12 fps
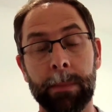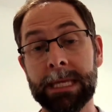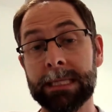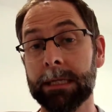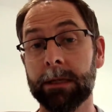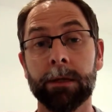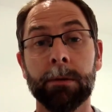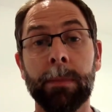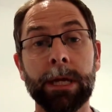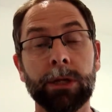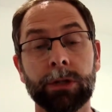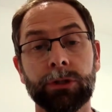Is it going to
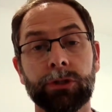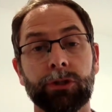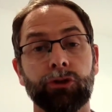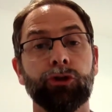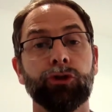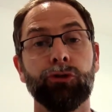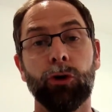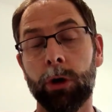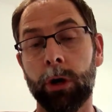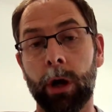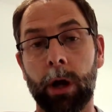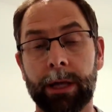make us
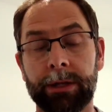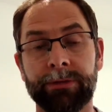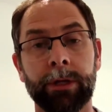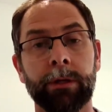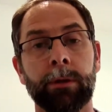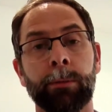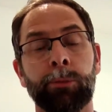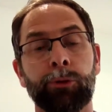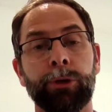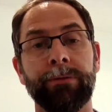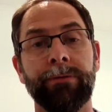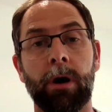stronger? Is it going to
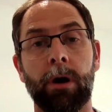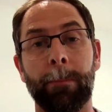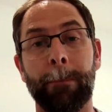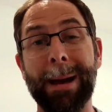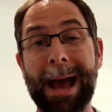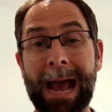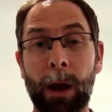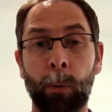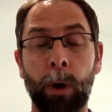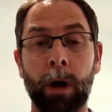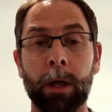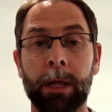improve our
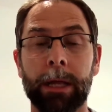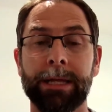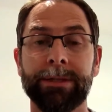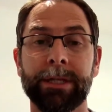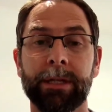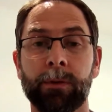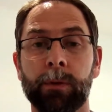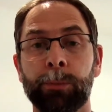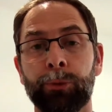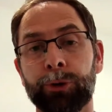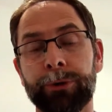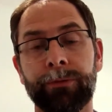power? Is it going to
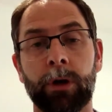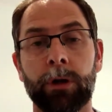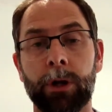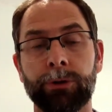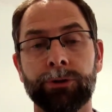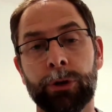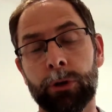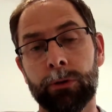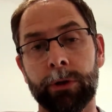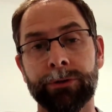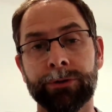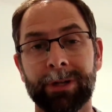improve our load
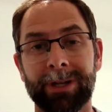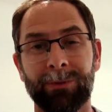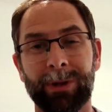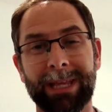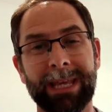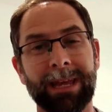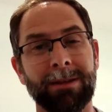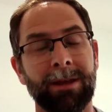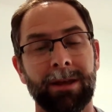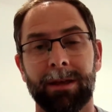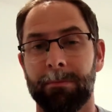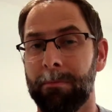tolerance? Well, again,
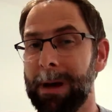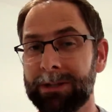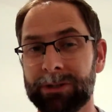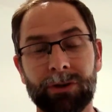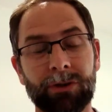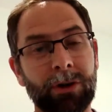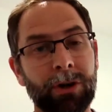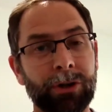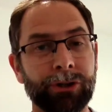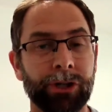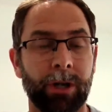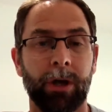
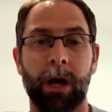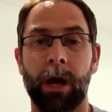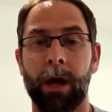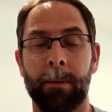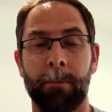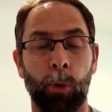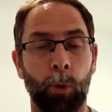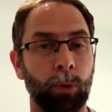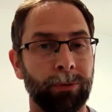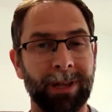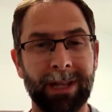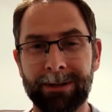massage
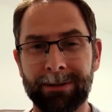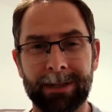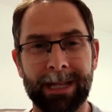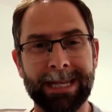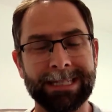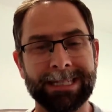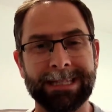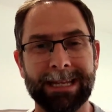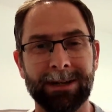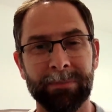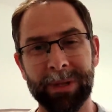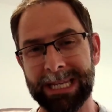or laser
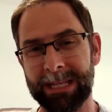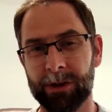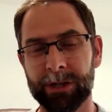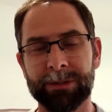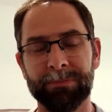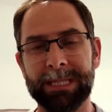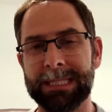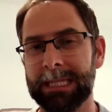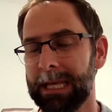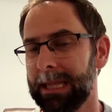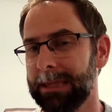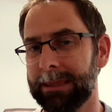therapy, night splints,
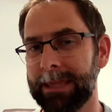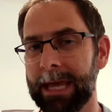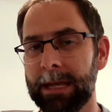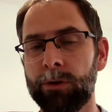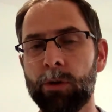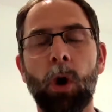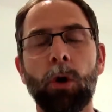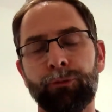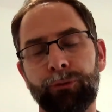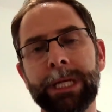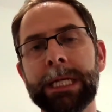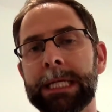they're not
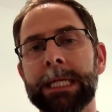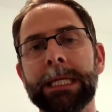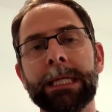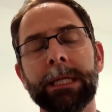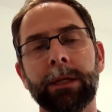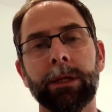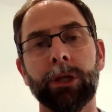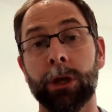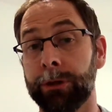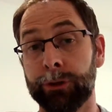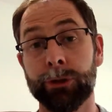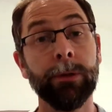really going
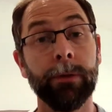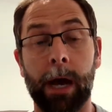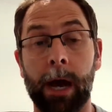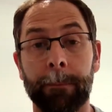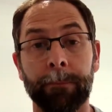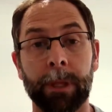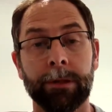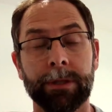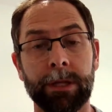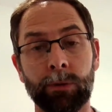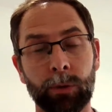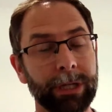to do that.
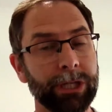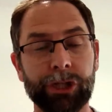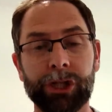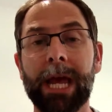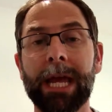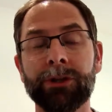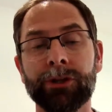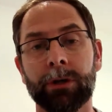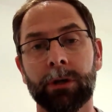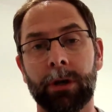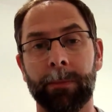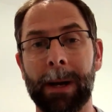They're not going to change our
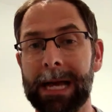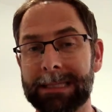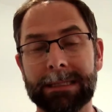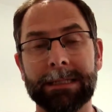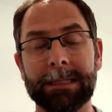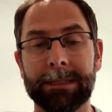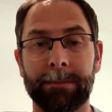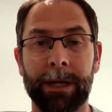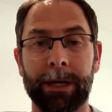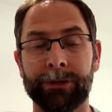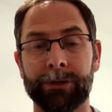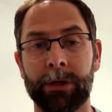capacity to
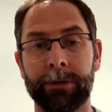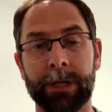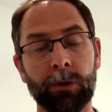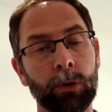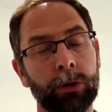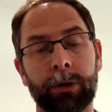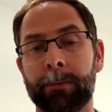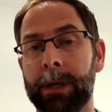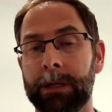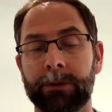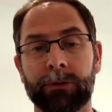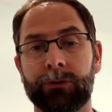manage load. They're not going to
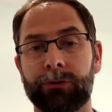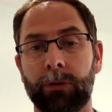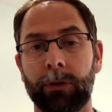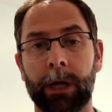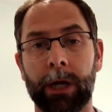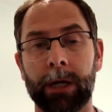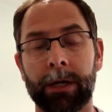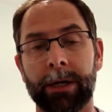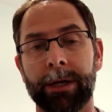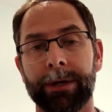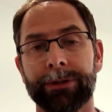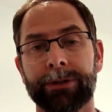make us stronger.
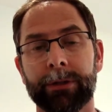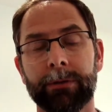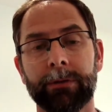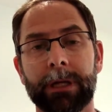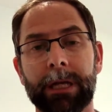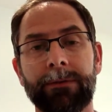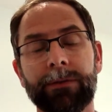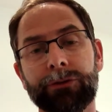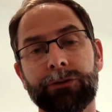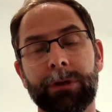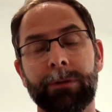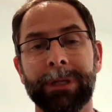So if the
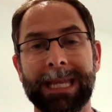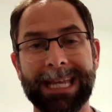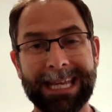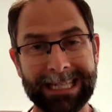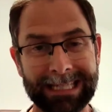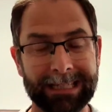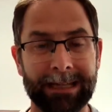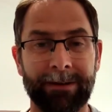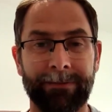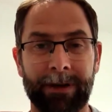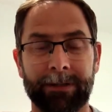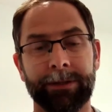treatment isn't
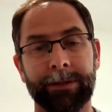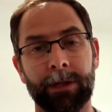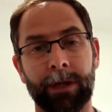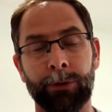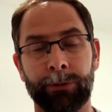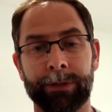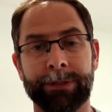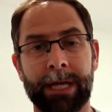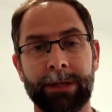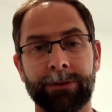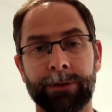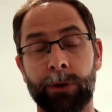affecting the load on the
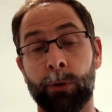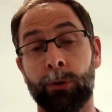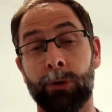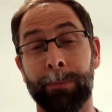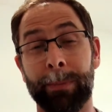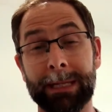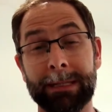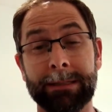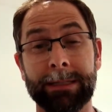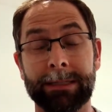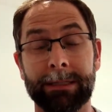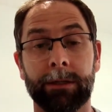tendon or our
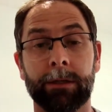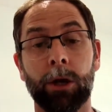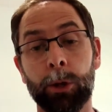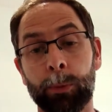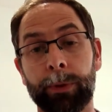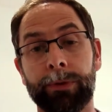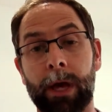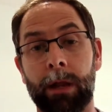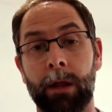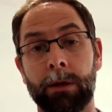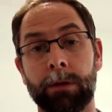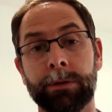ability to cope with that
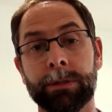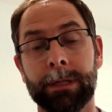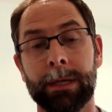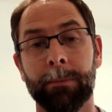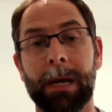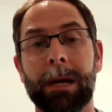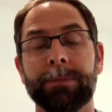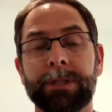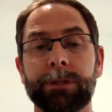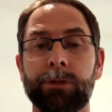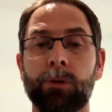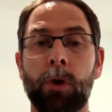load, perhaps
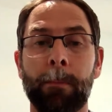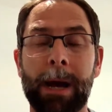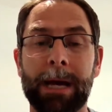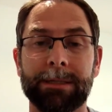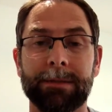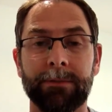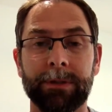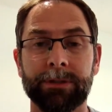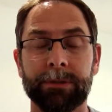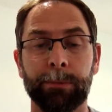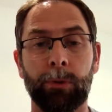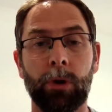it's not massively
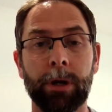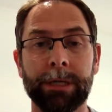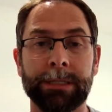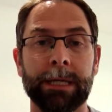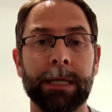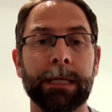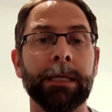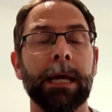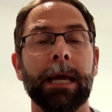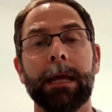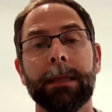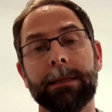surprising
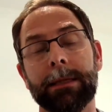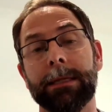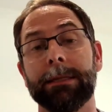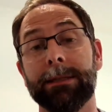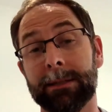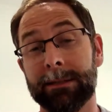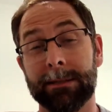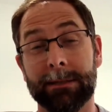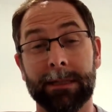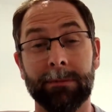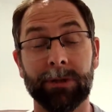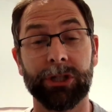that it doesn't
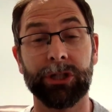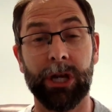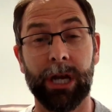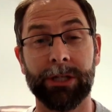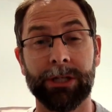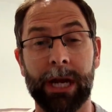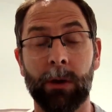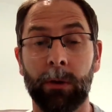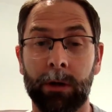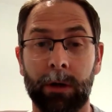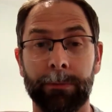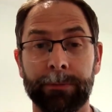seem to change
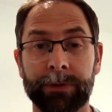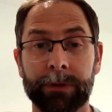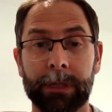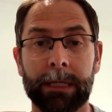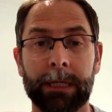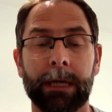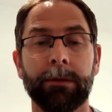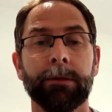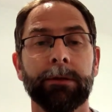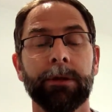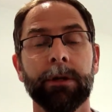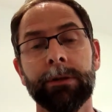outcomes. And the
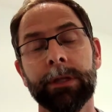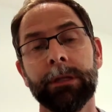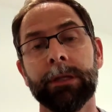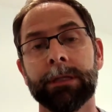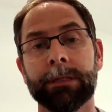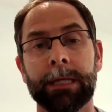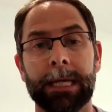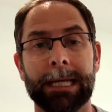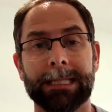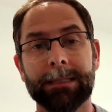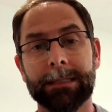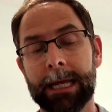third thing is,
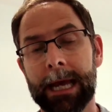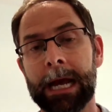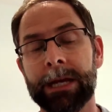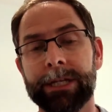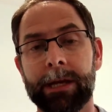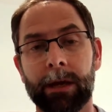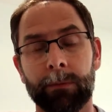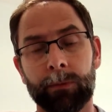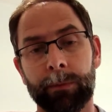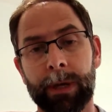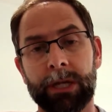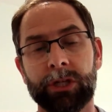does it actually help the
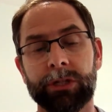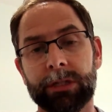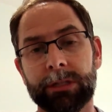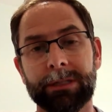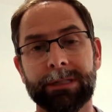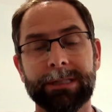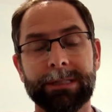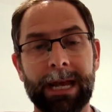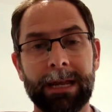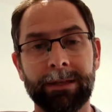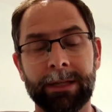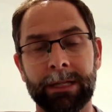patient's
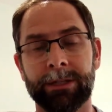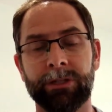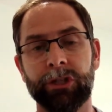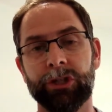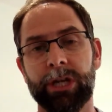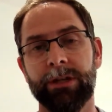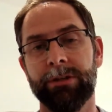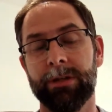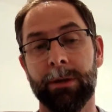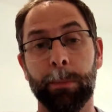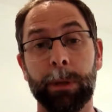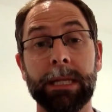understanding? Does it change
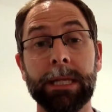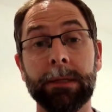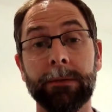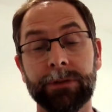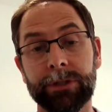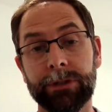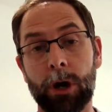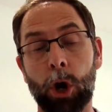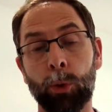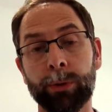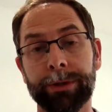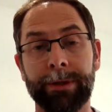their beliefs? Does it
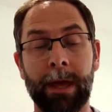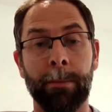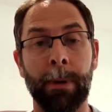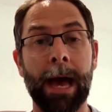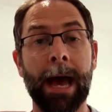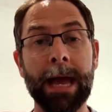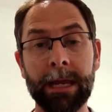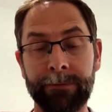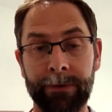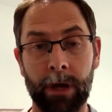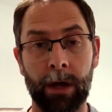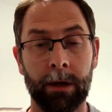alter their
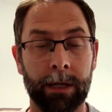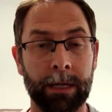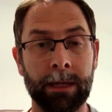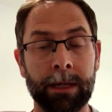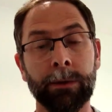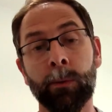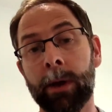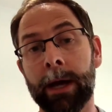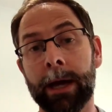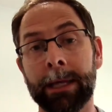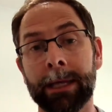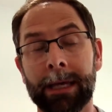behavior in any
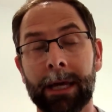way?